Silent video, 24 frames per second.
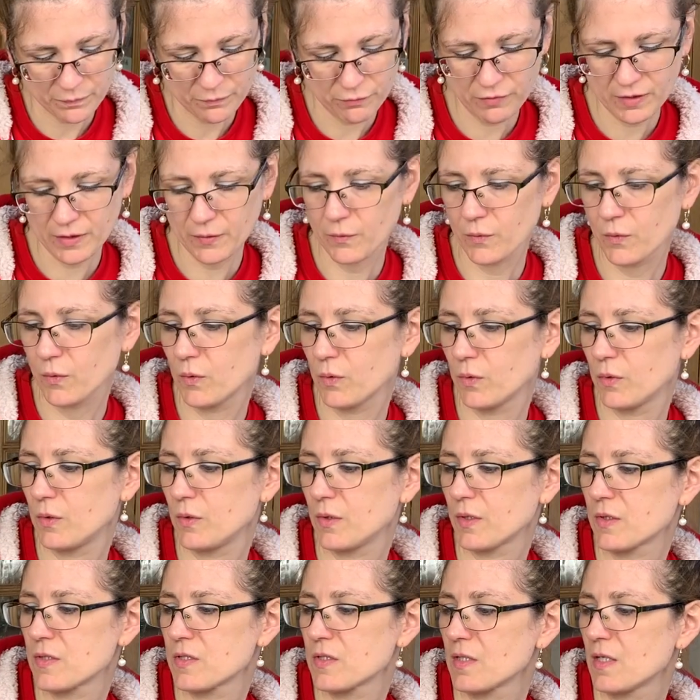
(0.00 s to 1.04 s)
brick wall
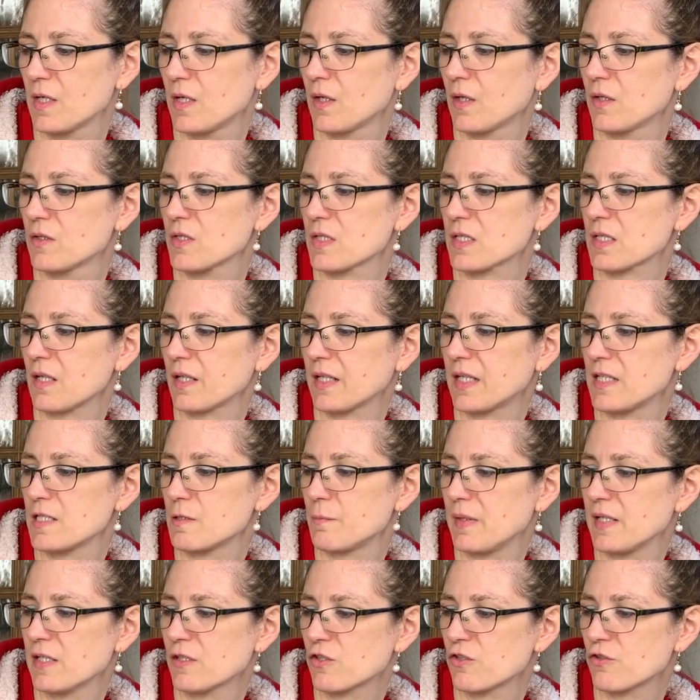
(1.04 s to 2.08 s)
looks just like it's
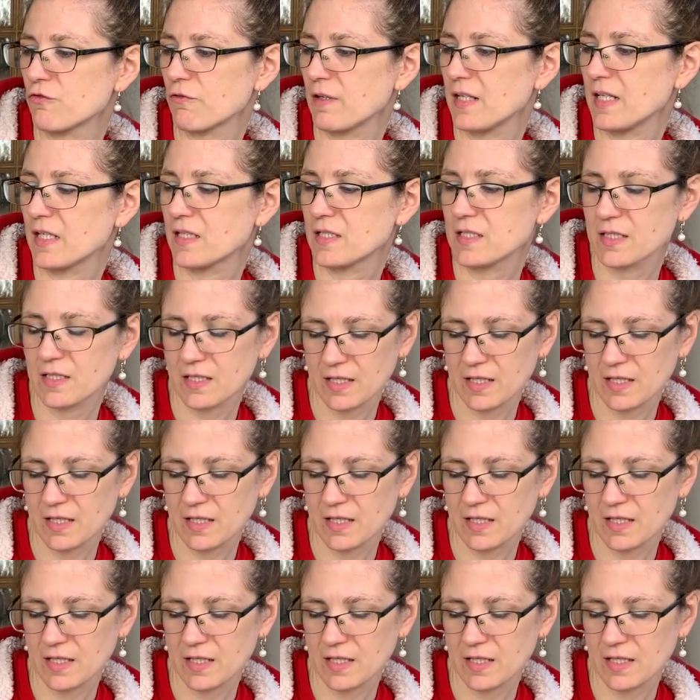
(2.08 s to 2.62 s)
been streaked